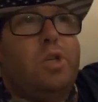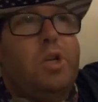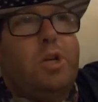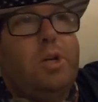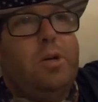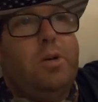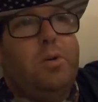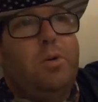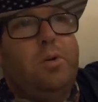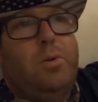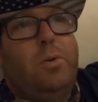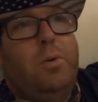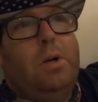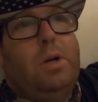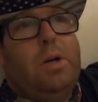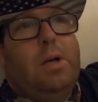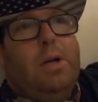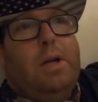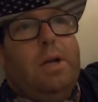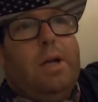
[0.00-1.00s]
Two,
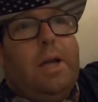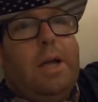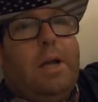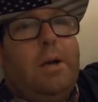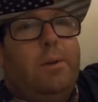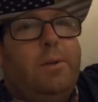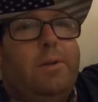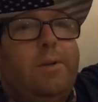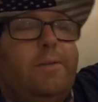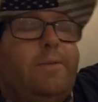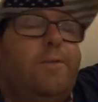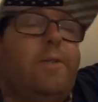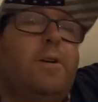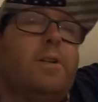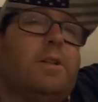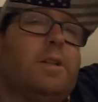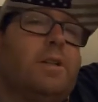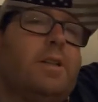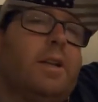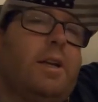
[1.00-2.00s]
how the
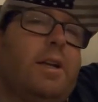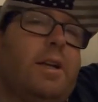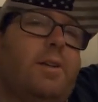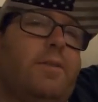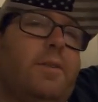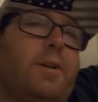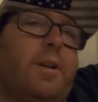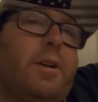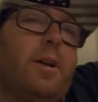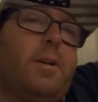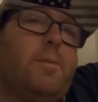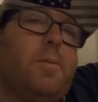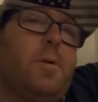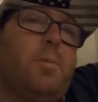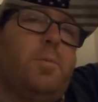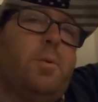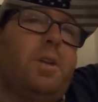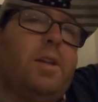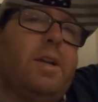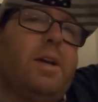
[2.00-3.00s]
fuck did they even come
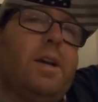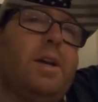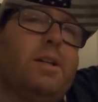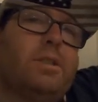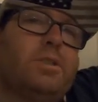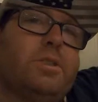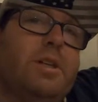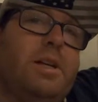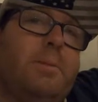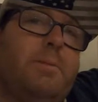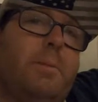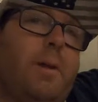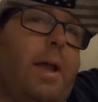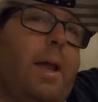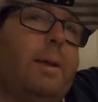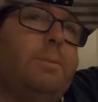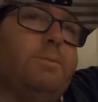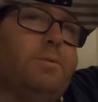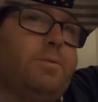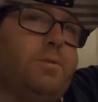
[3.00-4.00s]
up with the gosh damn
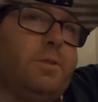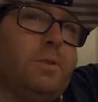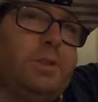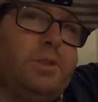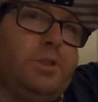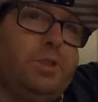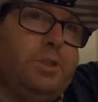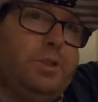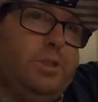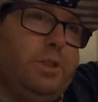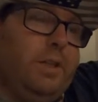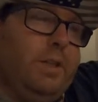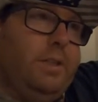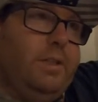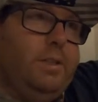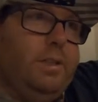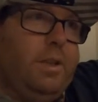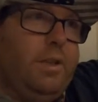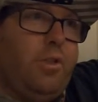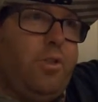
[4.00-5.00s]
names for this
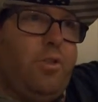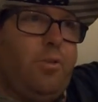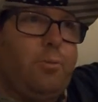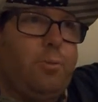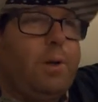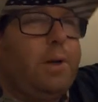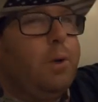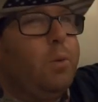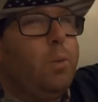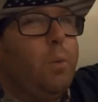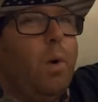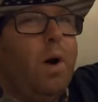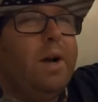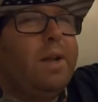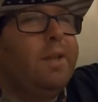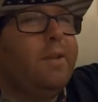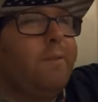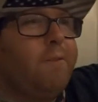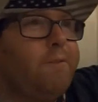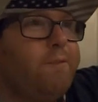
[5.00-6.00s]
shit? And then three,
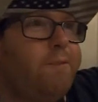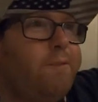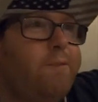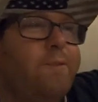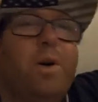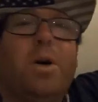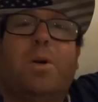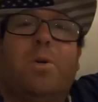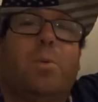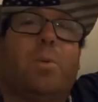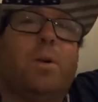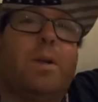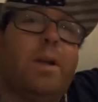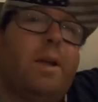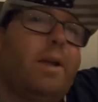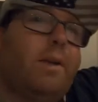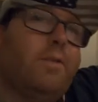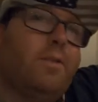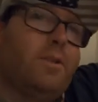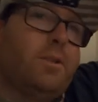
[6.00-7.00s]
why the fuck were
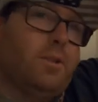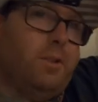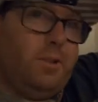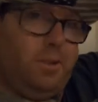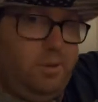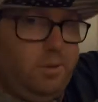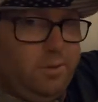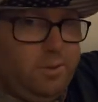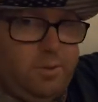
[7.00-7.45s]
they even